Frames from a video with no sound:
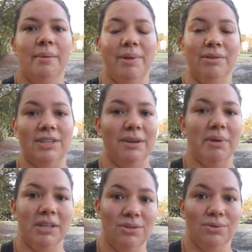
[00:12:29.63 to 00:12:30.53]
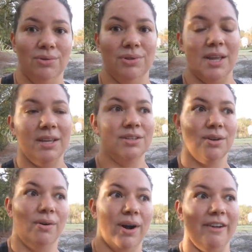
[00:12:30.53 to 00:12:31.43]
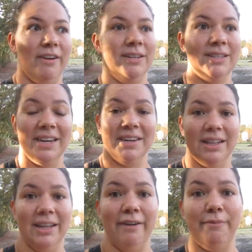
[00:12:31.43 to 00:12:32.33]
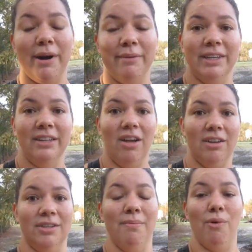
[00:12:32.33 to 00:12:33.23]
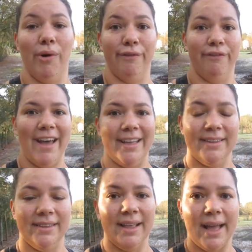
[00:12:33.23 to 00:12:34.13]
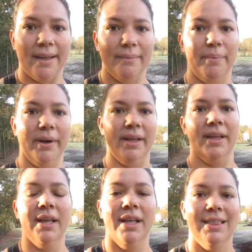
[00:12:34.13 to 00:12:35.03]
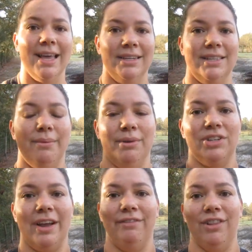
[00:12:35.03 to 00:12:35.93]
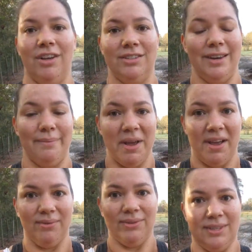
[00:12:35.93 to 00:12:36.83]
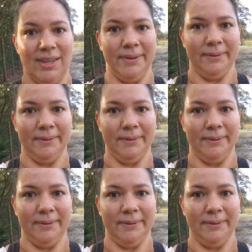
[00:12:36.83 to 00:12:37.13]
building muscles so I technically I've probably lost more fat than that but that is how much I've lost in pounds